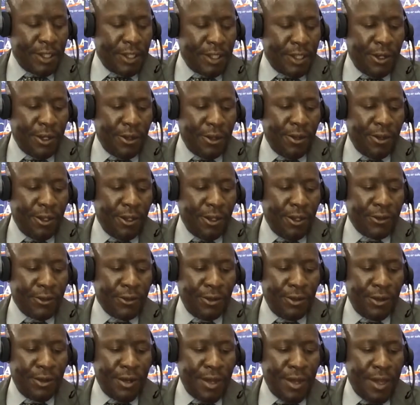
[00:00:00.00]

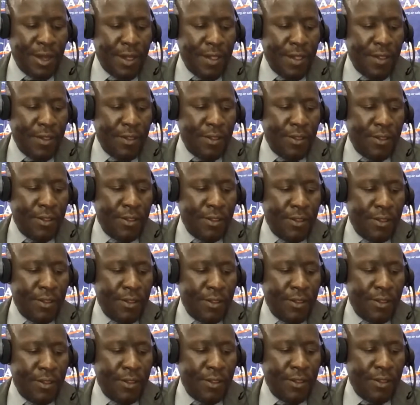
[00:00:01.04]
sub-regulation
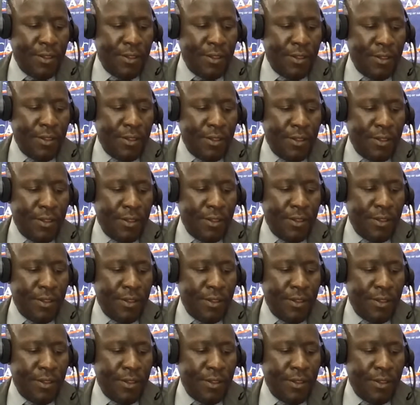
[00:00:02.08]
3,